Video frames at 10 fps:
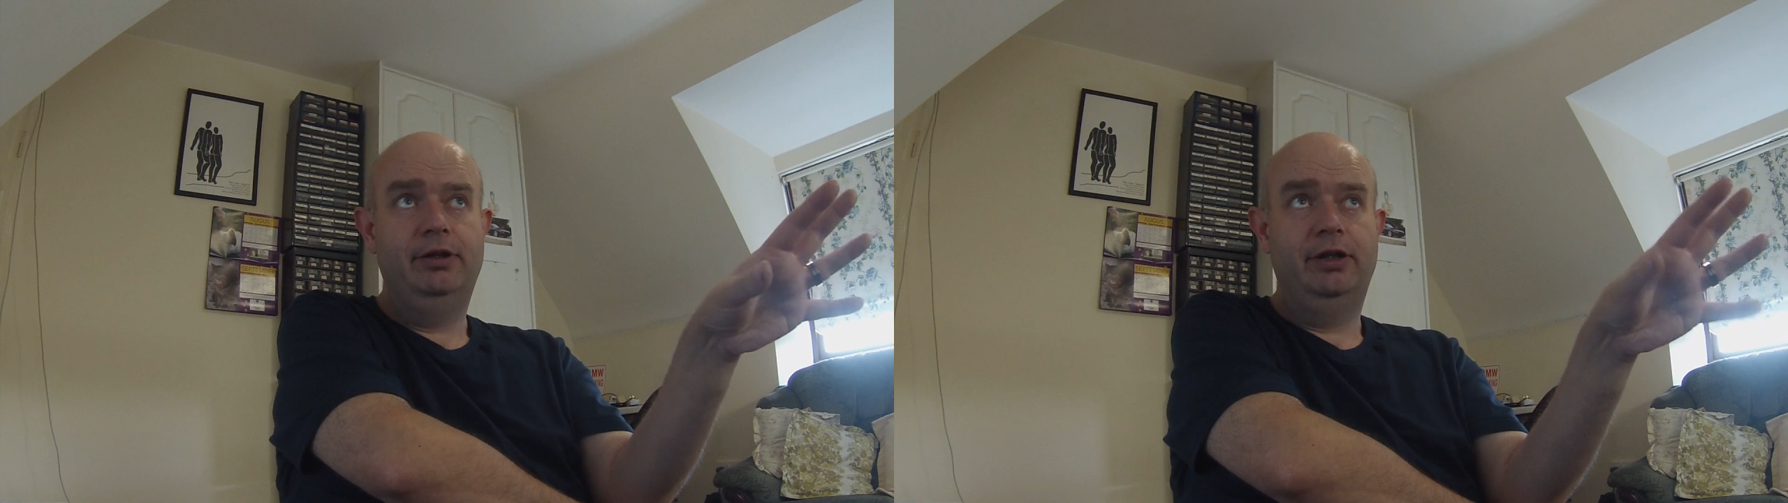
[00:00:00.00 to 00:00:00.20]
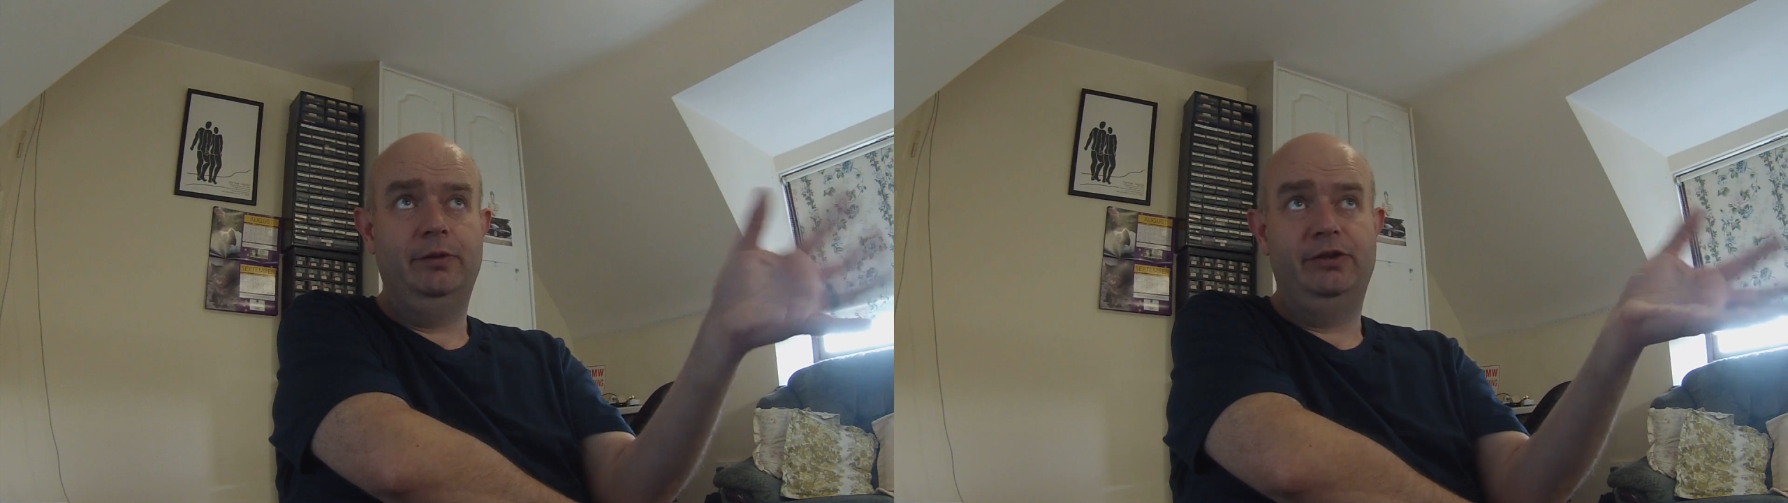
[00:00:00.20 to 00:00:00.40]

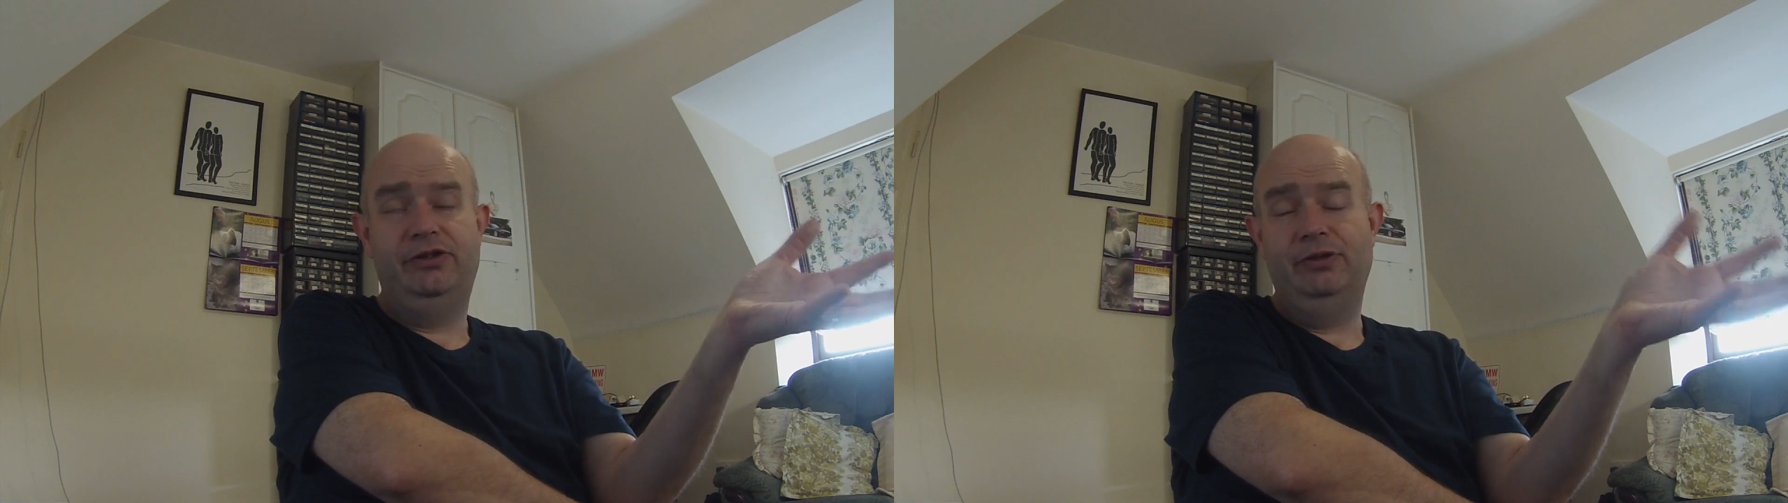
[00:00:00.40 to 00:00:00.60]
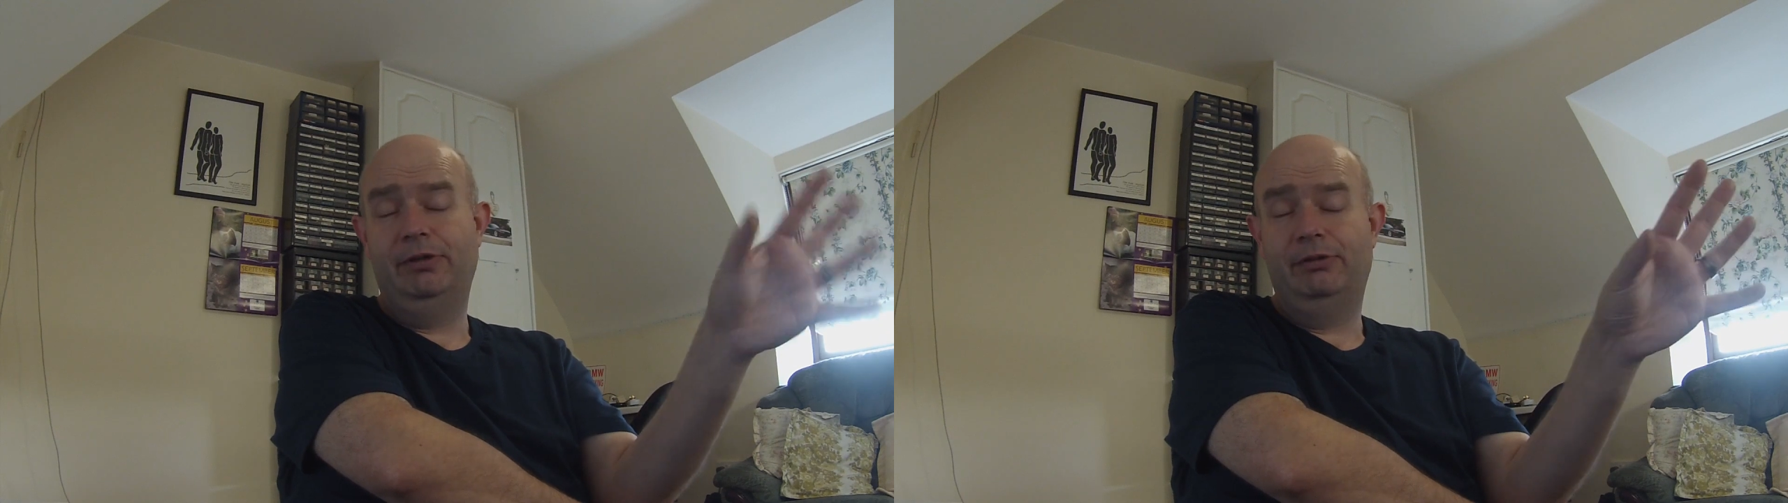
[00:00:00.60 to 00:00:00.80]
I would
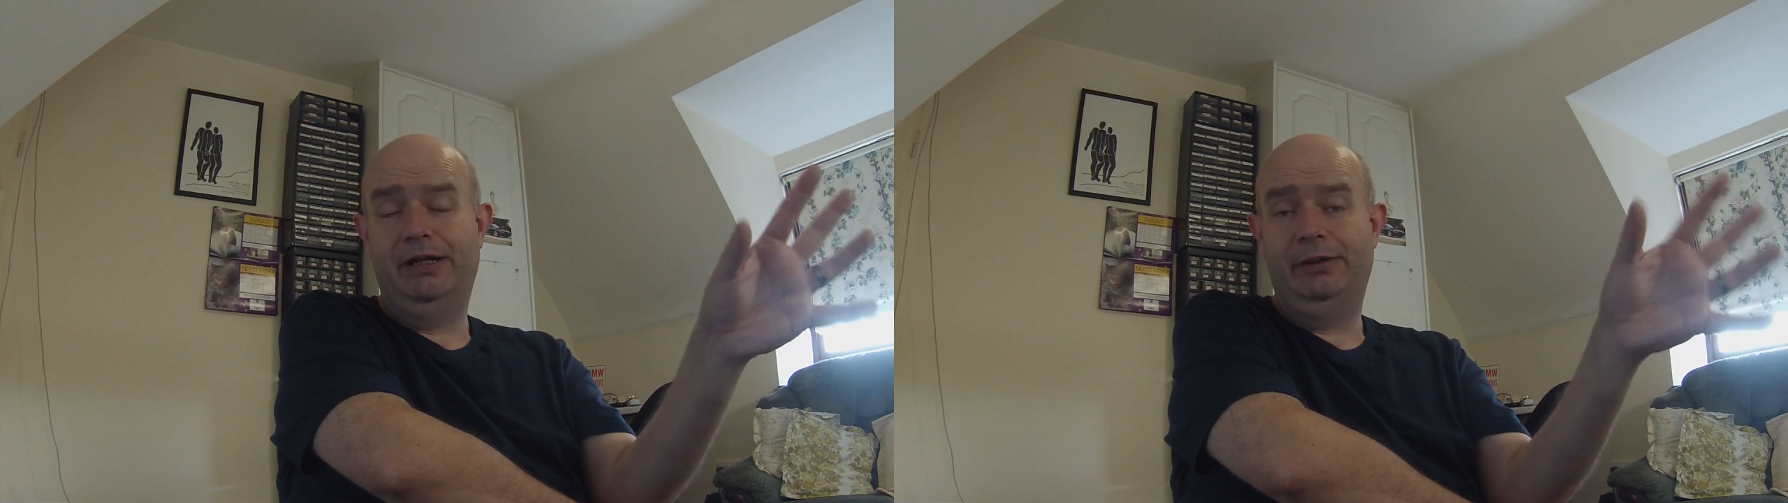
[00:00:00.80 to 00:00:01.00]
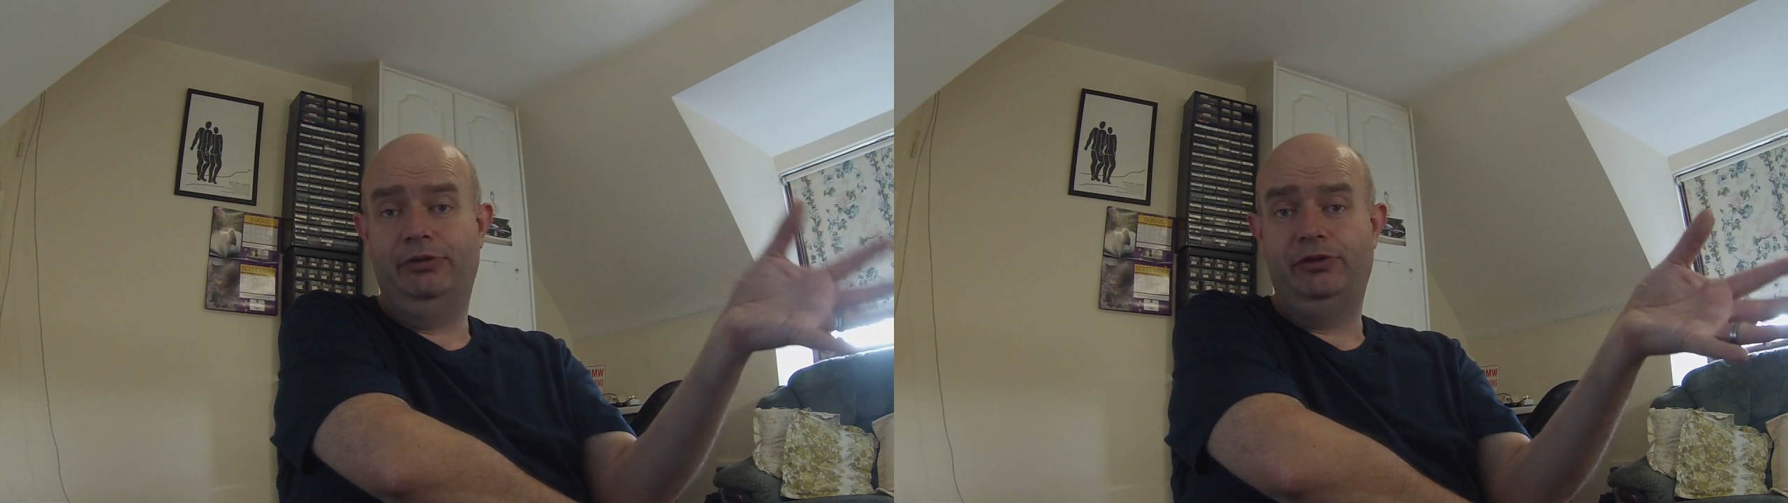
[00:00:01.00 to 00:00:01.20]
assume
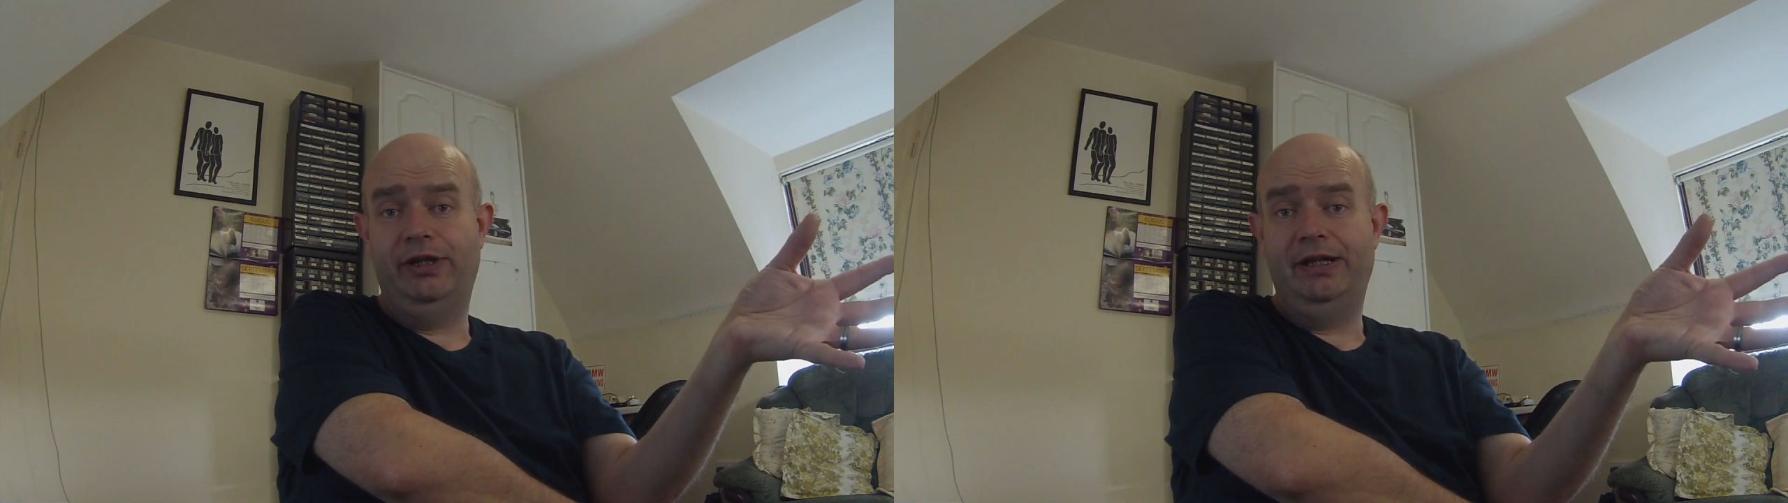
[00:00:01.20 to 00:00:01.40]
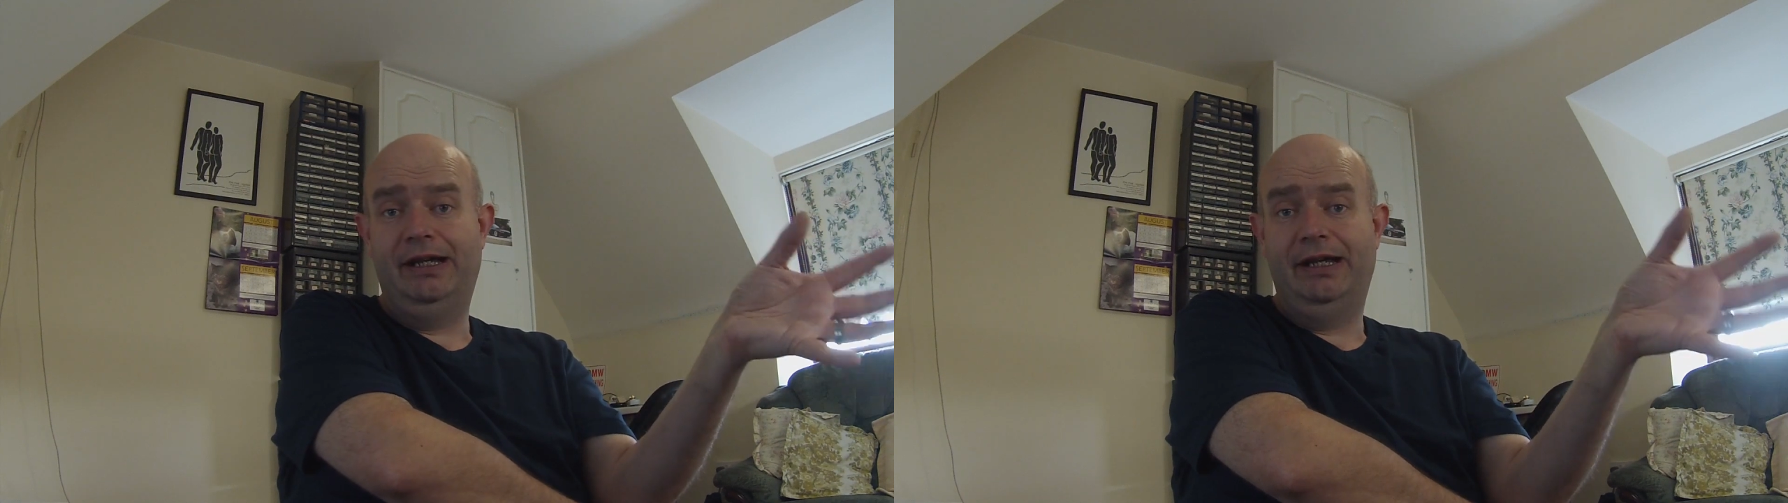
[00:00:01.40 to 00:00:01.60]
around three and a